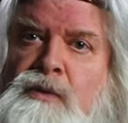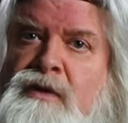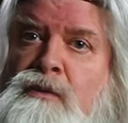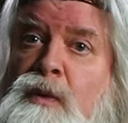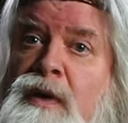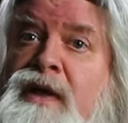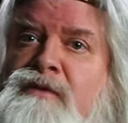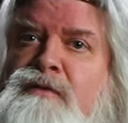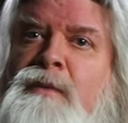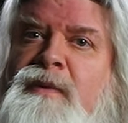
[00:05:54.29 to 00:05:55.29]
and away
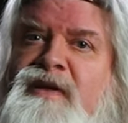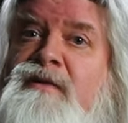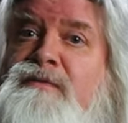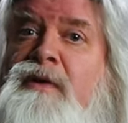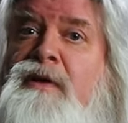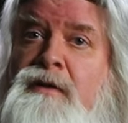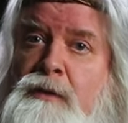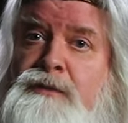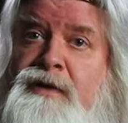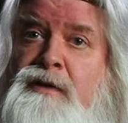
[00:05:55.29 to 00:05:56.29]
from identifying
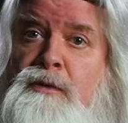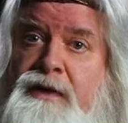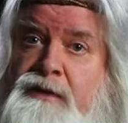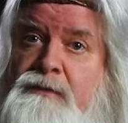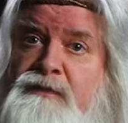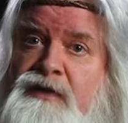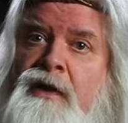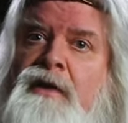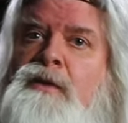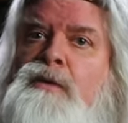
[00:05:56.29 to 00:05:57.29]
clothing or items,
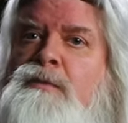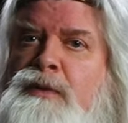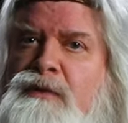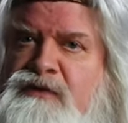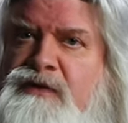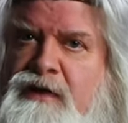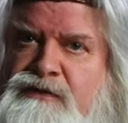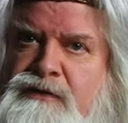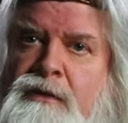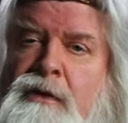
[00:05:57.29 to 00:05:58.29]
their
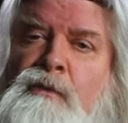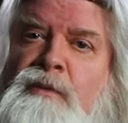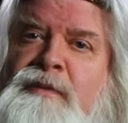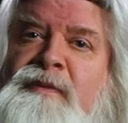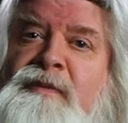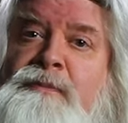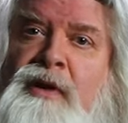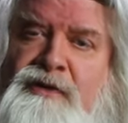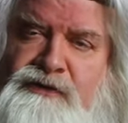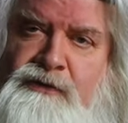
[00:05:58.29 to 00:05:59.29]
impersonation will be
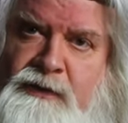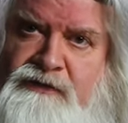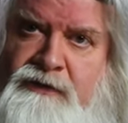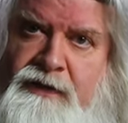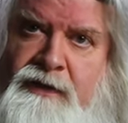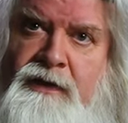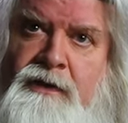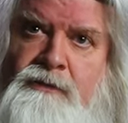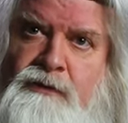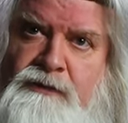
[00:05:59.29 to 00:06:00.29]
posthumously
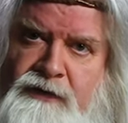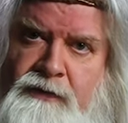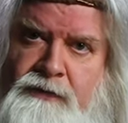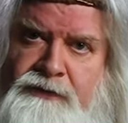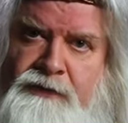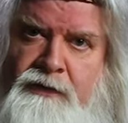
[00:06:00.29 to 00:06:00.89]
revealed.